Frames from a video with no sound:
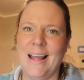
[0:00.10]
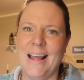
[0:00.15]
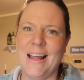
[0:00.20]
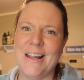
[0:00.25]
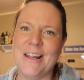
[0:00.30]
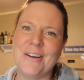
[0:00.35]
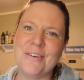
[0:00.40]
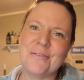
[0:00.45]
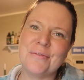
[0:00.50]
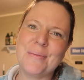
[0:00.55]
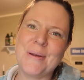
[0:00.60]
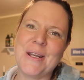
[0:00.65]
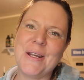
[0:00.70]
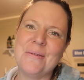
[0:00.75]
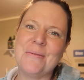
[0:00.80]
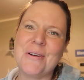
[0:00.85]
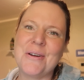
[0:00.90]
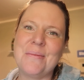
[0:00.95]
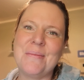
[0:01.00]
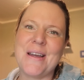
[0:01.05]
Hello everybody
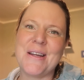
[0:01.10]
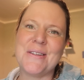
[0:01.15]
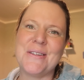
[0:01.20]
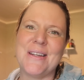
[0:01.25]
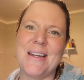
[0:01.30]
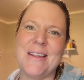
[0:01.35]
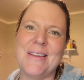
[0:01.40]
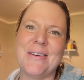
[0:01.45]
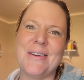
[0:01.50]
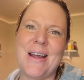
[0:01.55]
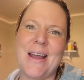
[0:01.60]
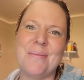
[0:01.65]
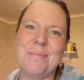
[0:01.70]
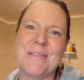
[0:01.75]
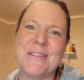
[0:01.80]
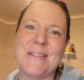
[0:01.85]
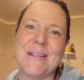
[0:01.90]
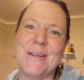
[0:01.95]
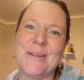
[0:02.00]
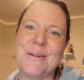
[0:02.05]
and welcome back to another
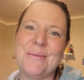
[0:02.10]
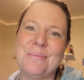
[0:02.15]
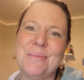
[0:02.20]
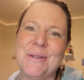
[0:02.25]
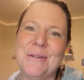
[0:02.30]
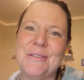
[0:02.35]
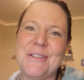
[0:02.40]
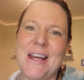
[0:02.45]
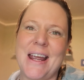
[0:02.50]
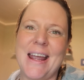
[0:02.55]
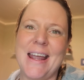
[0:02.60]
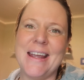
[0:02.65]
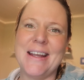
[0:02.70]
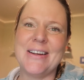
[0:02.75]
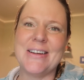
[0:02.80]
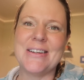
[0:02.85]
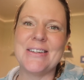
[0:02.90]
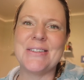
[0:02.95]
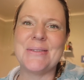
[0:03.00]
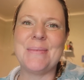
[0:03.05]
episode of Blue Jay
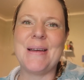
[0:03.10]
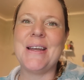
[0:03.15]
Acres.